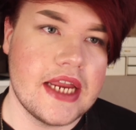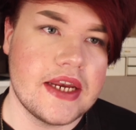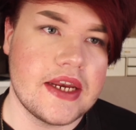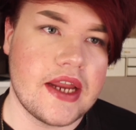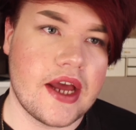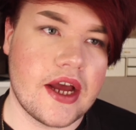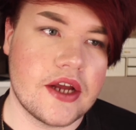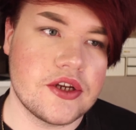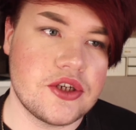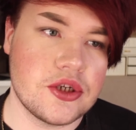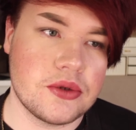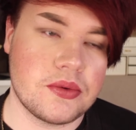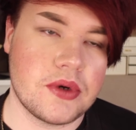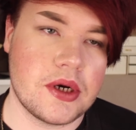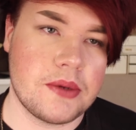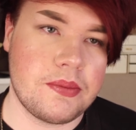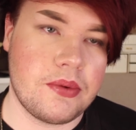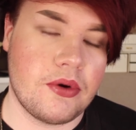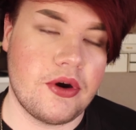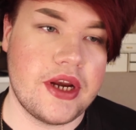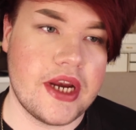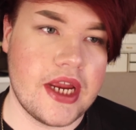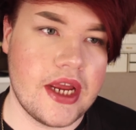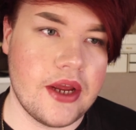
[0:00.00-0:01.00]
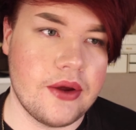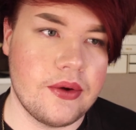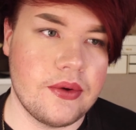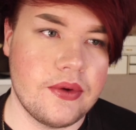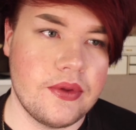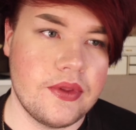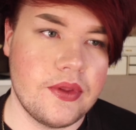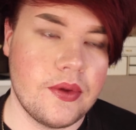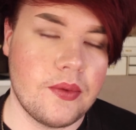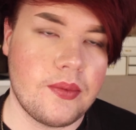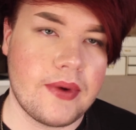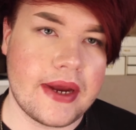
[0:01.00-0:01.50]
Now I do want to point out,
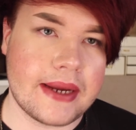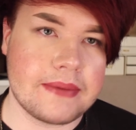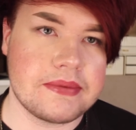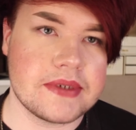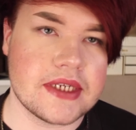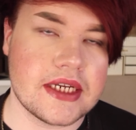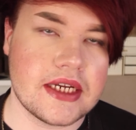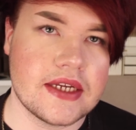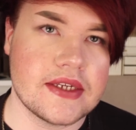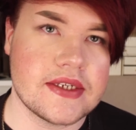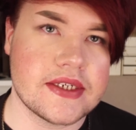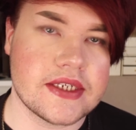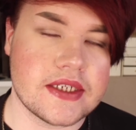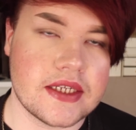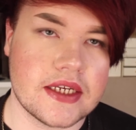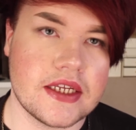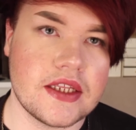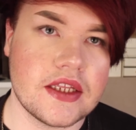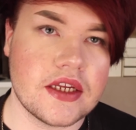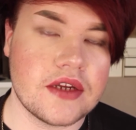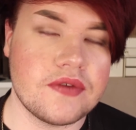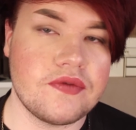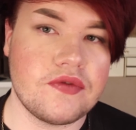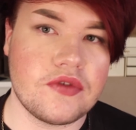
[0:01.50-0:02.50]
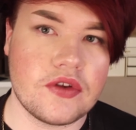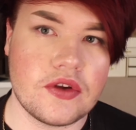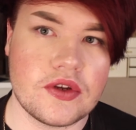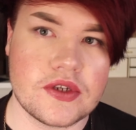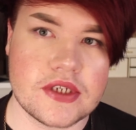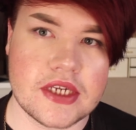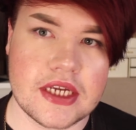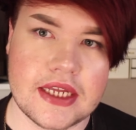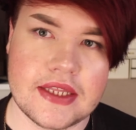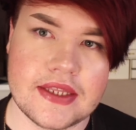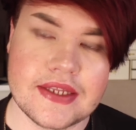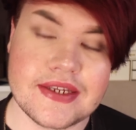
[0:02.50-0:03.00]
the website is slightly
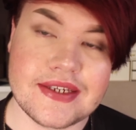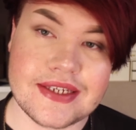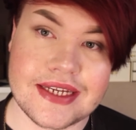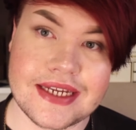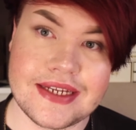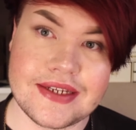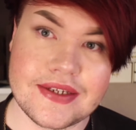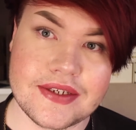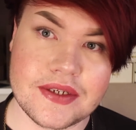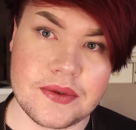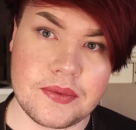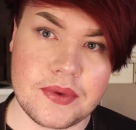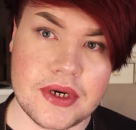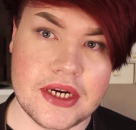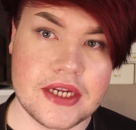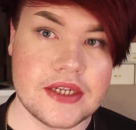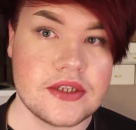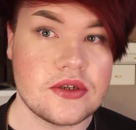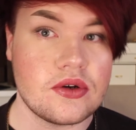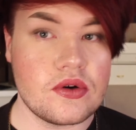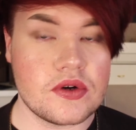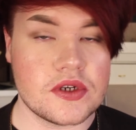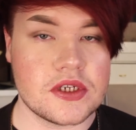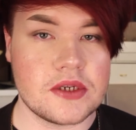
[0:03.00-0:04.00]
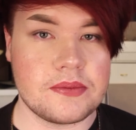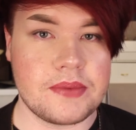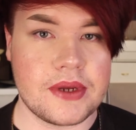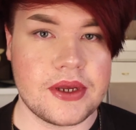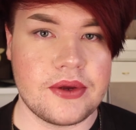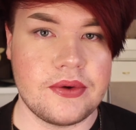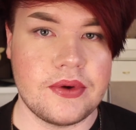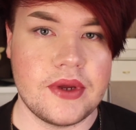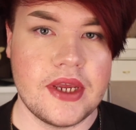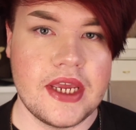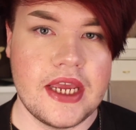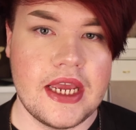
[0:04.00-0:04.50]
confusing in the sense that when it talks
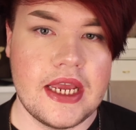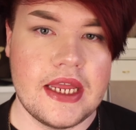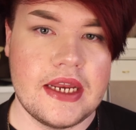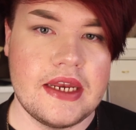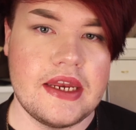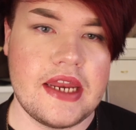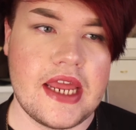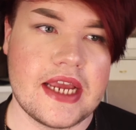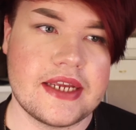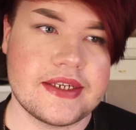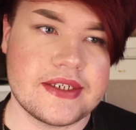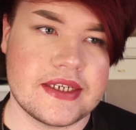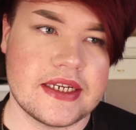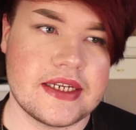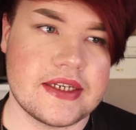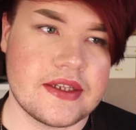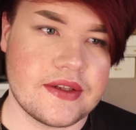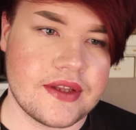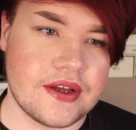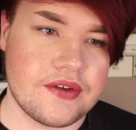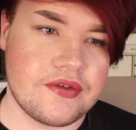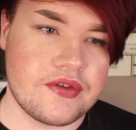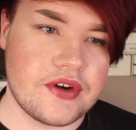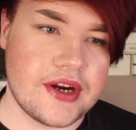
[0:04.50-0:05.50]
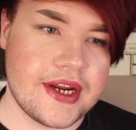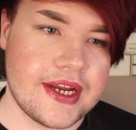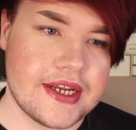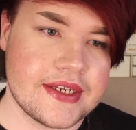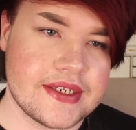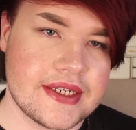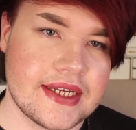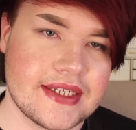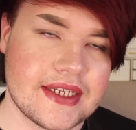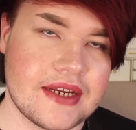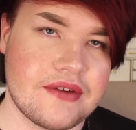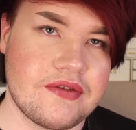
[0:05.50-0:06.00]
about next day delivery, it
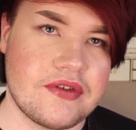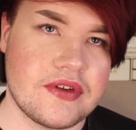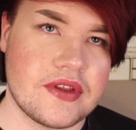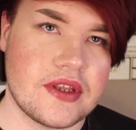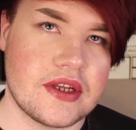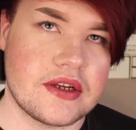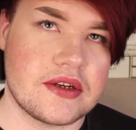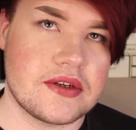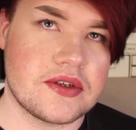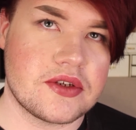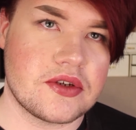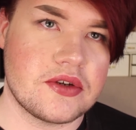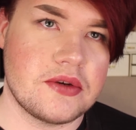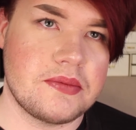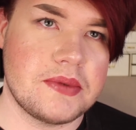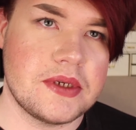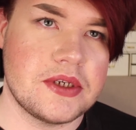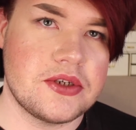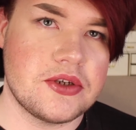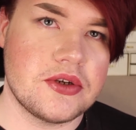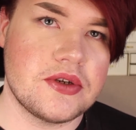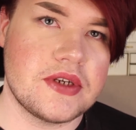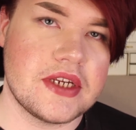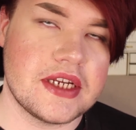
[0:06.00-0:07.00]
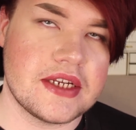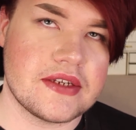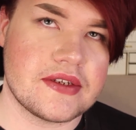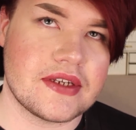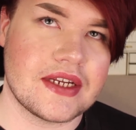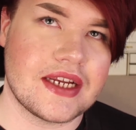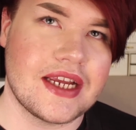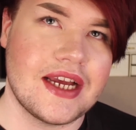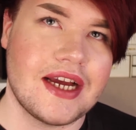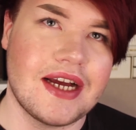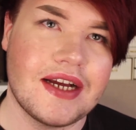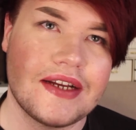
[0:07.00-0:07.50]
says everything's going to be 2 days.
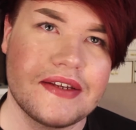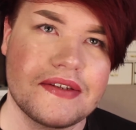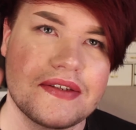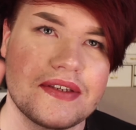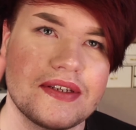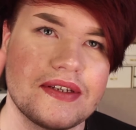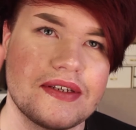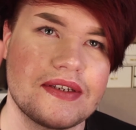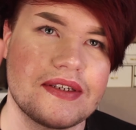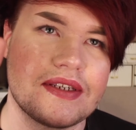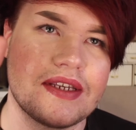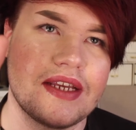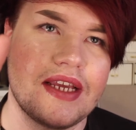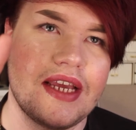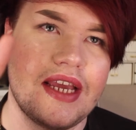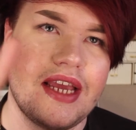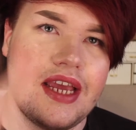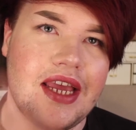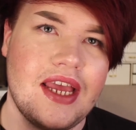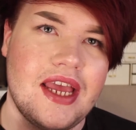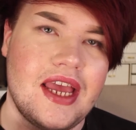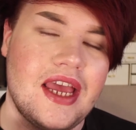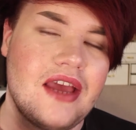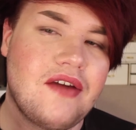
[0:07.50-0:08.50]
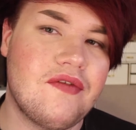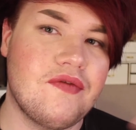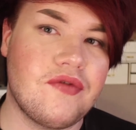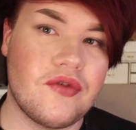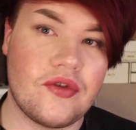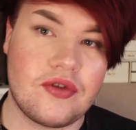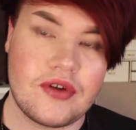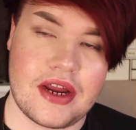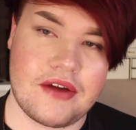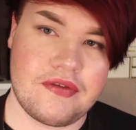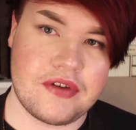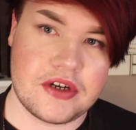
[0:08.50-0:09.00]
Like, it has this
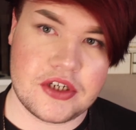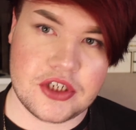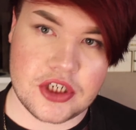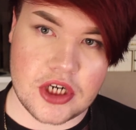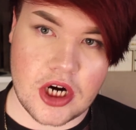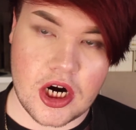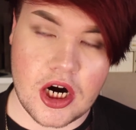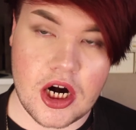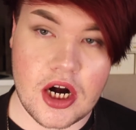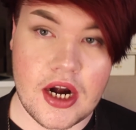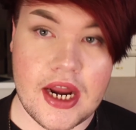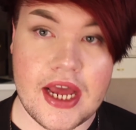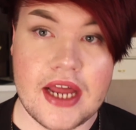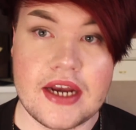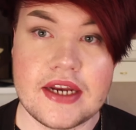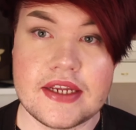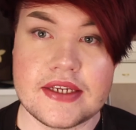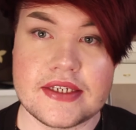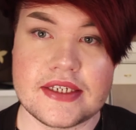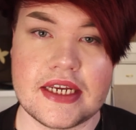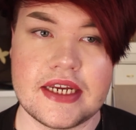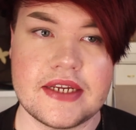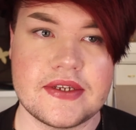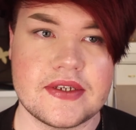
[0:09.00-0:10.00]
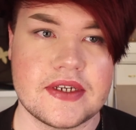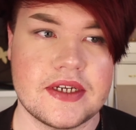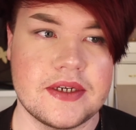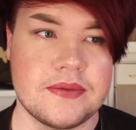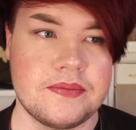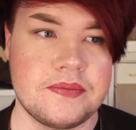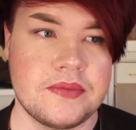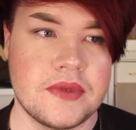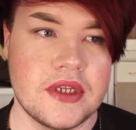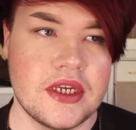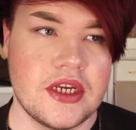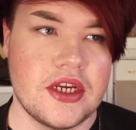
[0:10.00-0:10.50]
infographic chart and it says
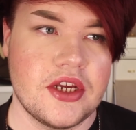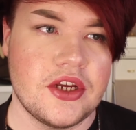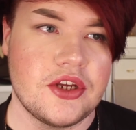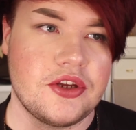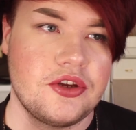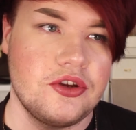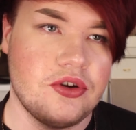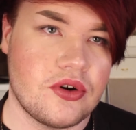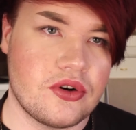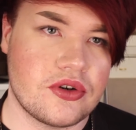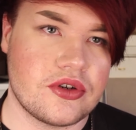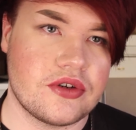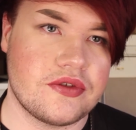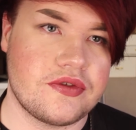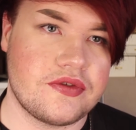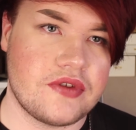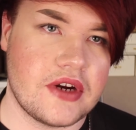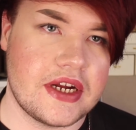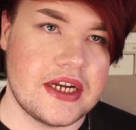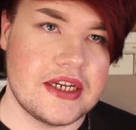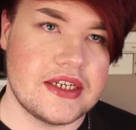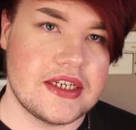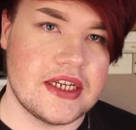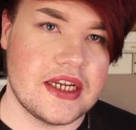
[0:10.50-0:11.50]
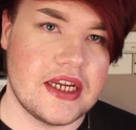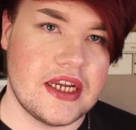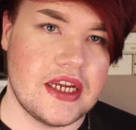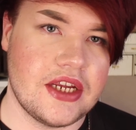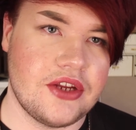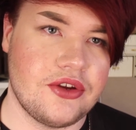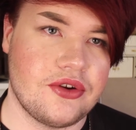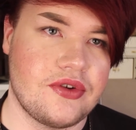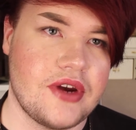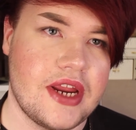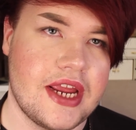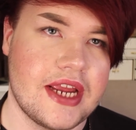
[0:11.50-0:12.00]
you order Friday,
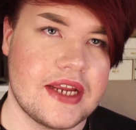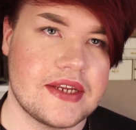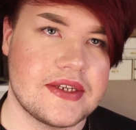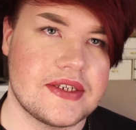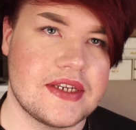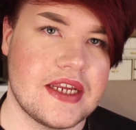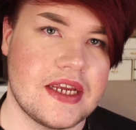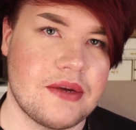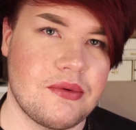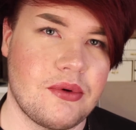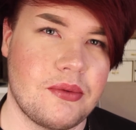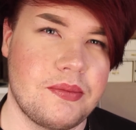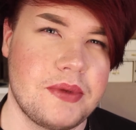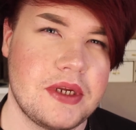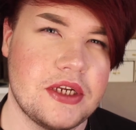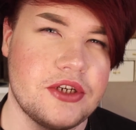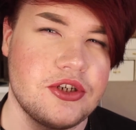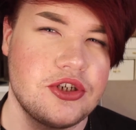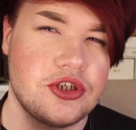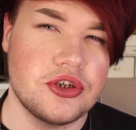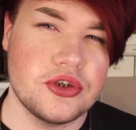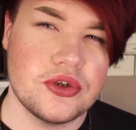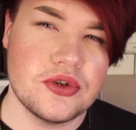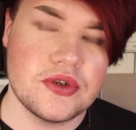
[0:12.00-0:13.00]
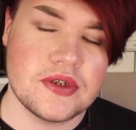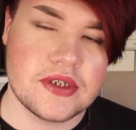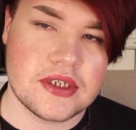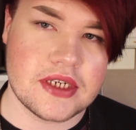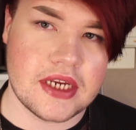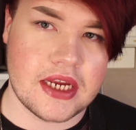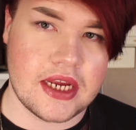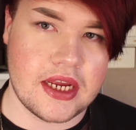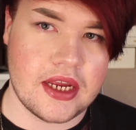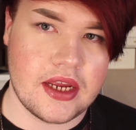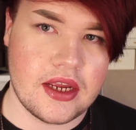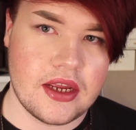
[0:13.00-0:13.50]
your next day will be
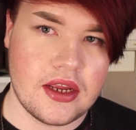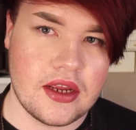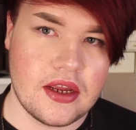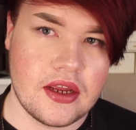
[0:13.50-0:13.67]
Tuesday.